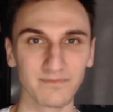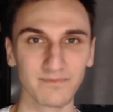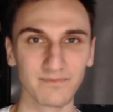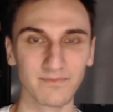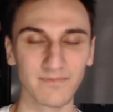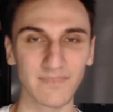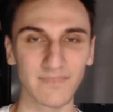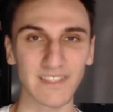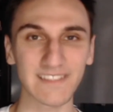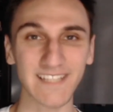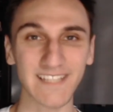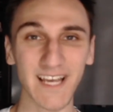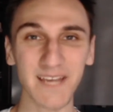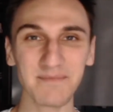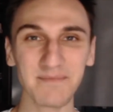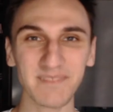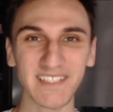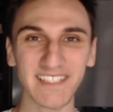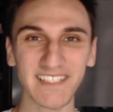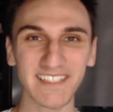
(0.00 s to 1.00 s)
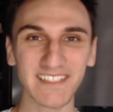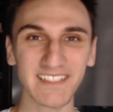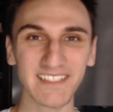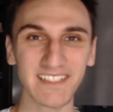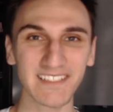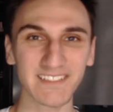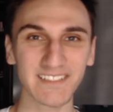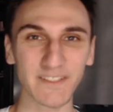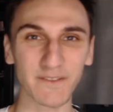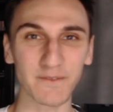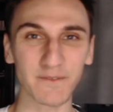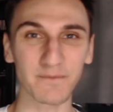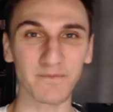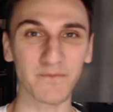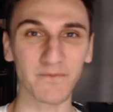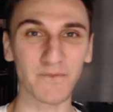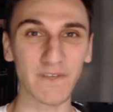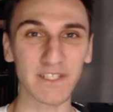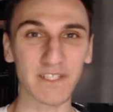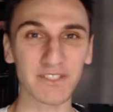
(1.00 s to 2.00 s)
The time needed to
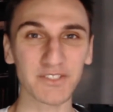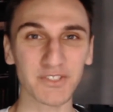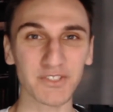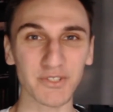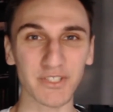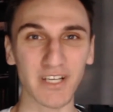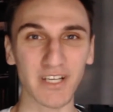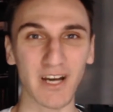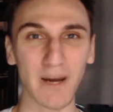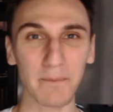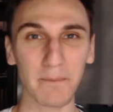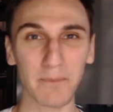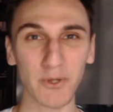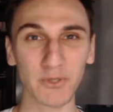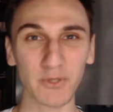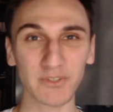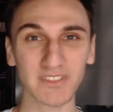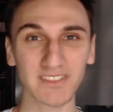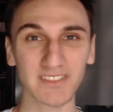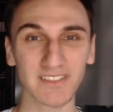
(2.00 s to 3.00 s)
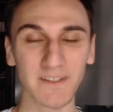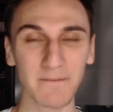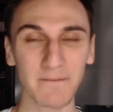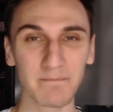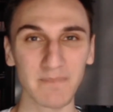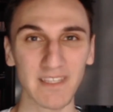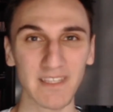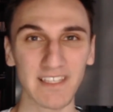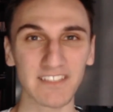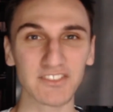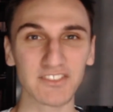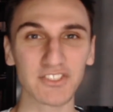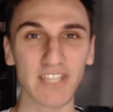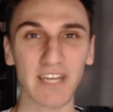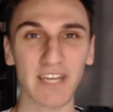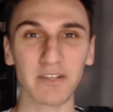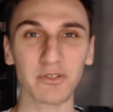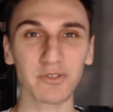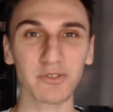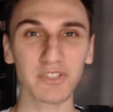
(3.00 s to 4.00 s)
finish your compost is
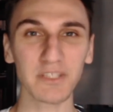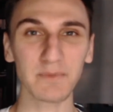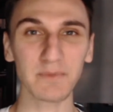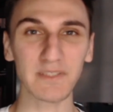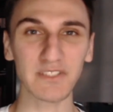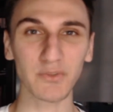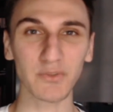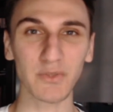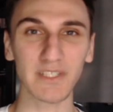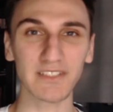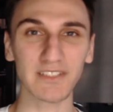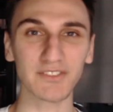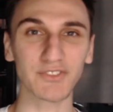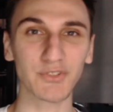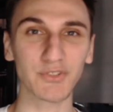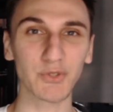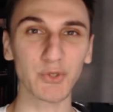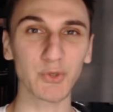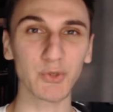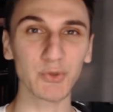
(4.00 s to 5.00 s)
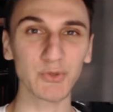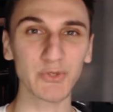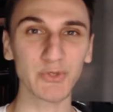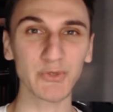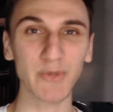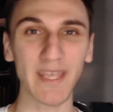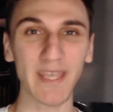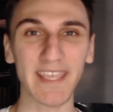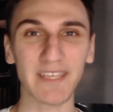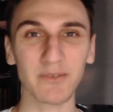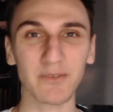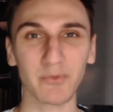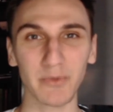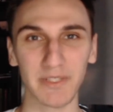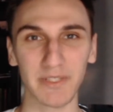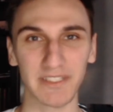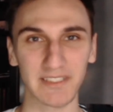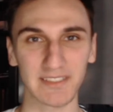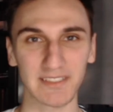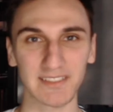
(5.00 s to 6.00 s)
generally between 2 to 8
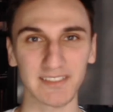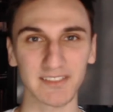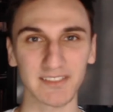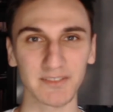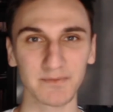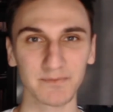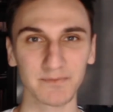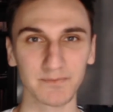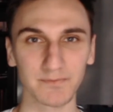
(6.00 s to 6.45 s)
weeks.